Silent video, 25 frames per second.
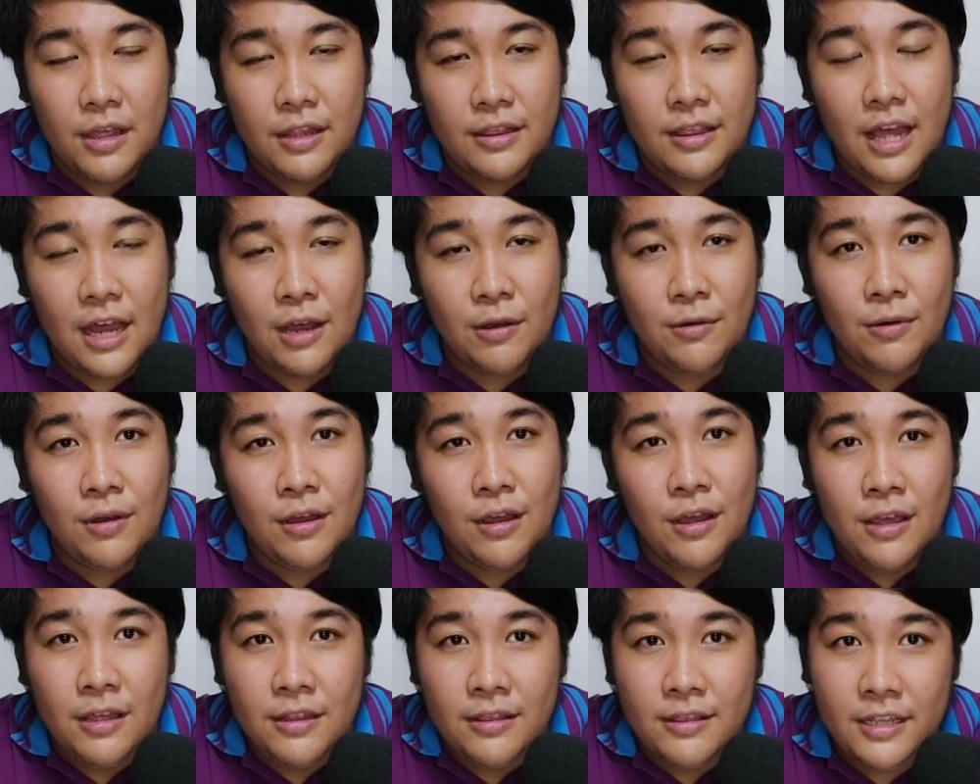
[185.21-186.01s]
Now,
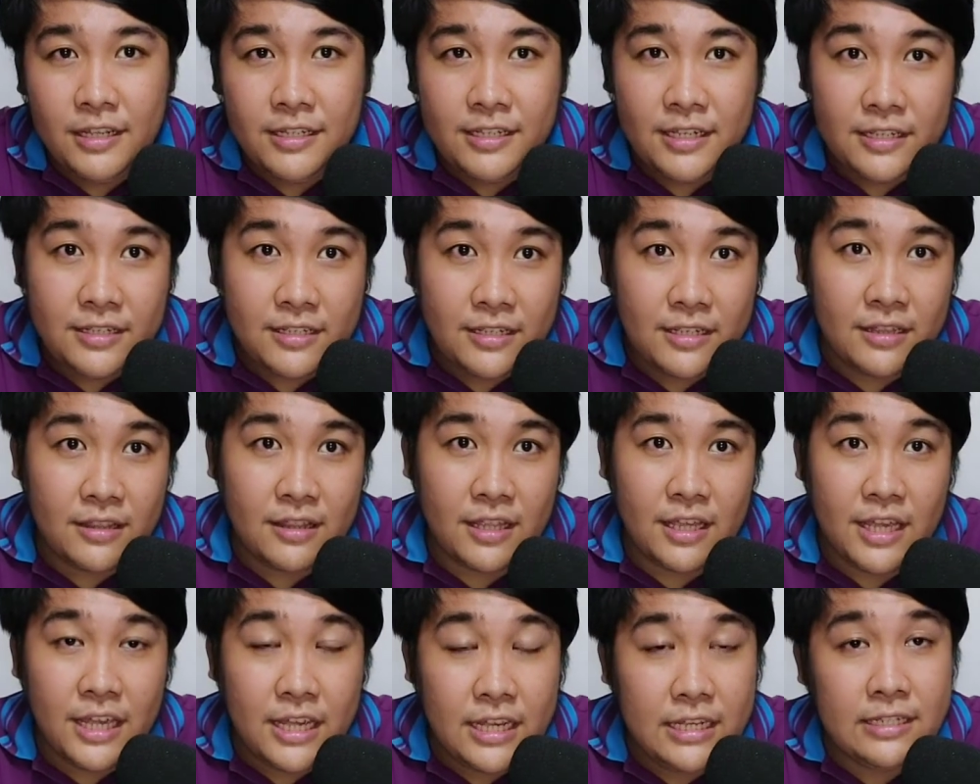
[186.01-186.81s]
this isn't
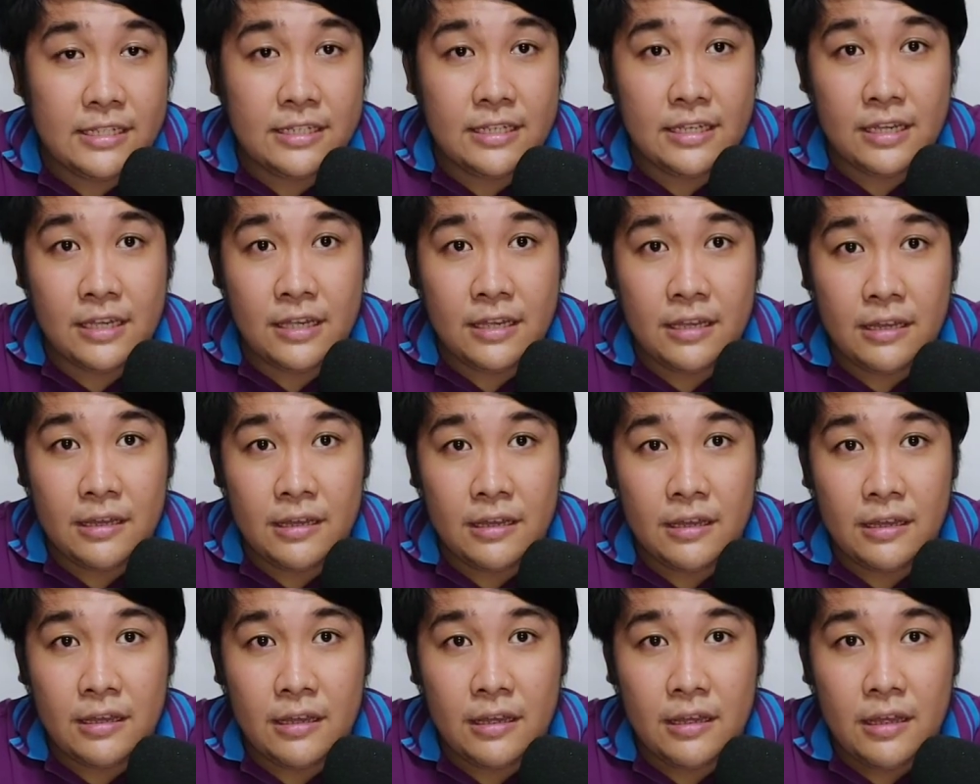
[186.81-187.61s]
easy.
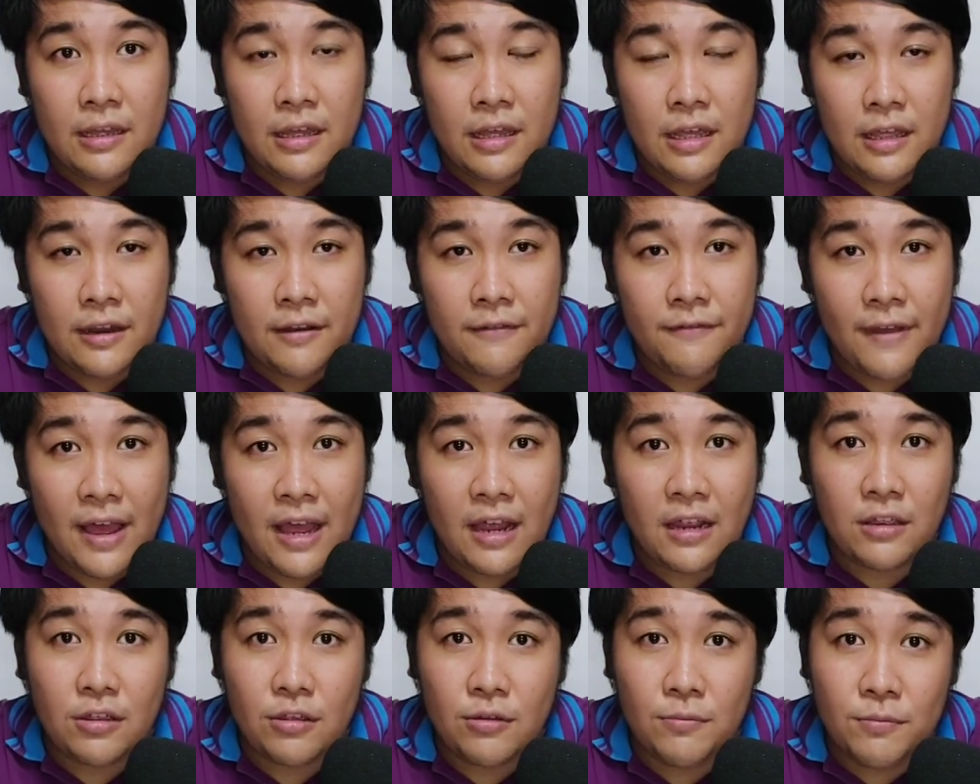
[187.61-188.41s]
In
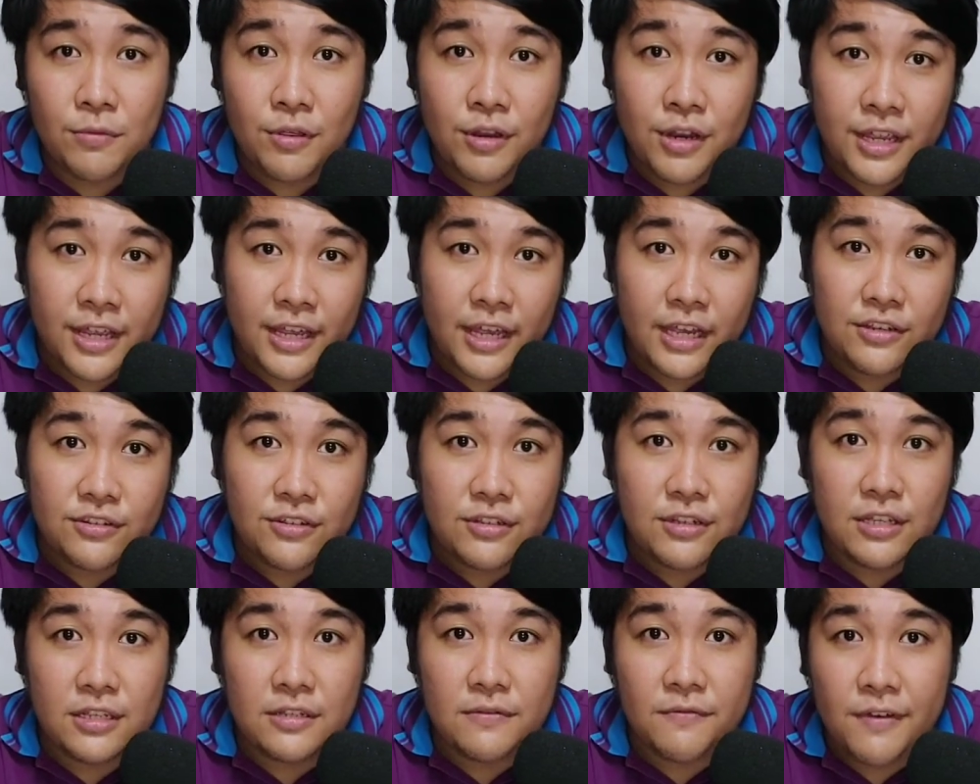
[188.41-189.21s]
fact, communication
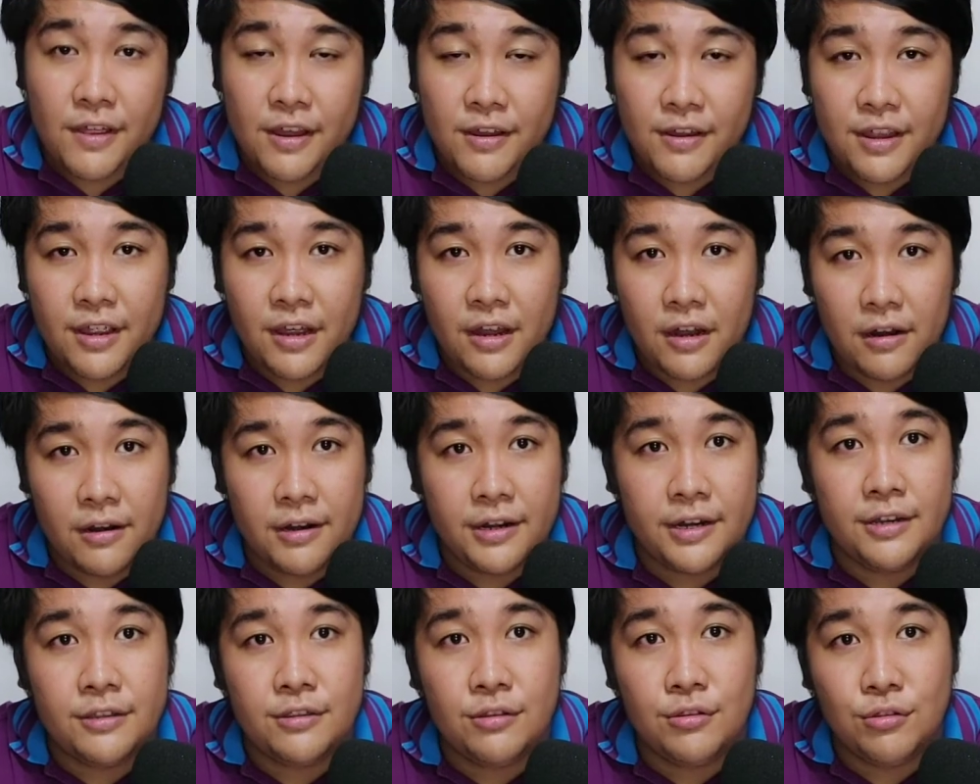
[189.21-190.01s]
is very
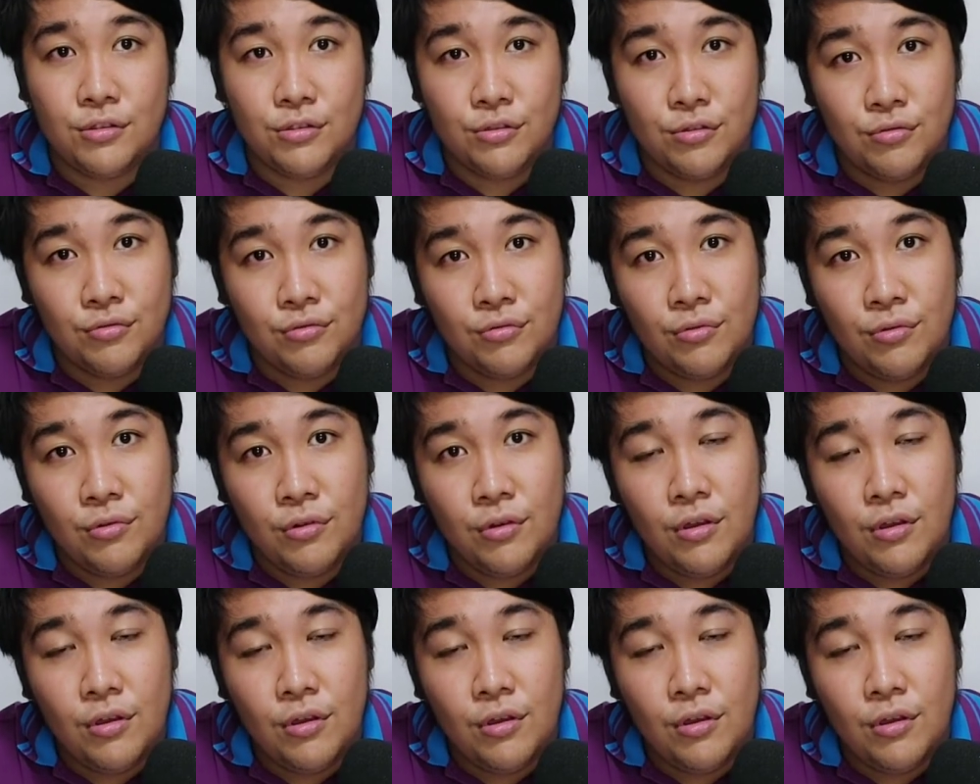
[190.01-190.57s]
hard to do.